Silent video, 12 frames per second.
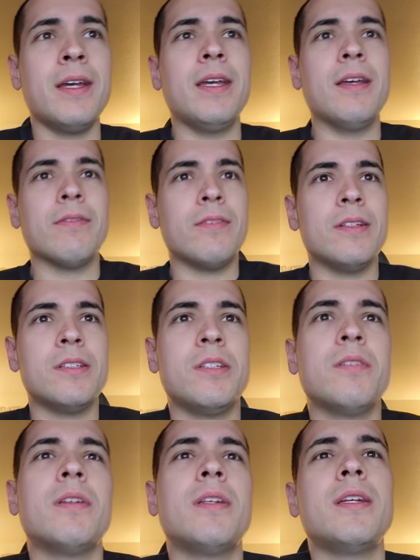If this
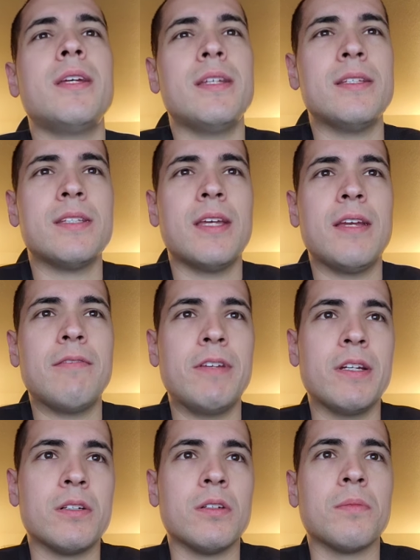unit is a
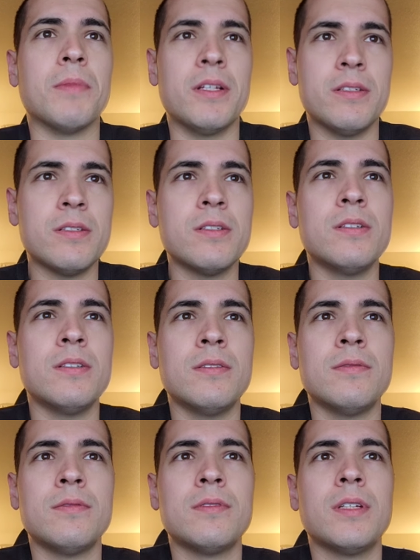vehicle or monster,
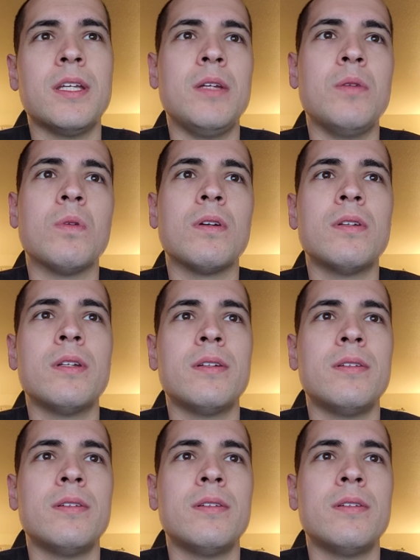keyword,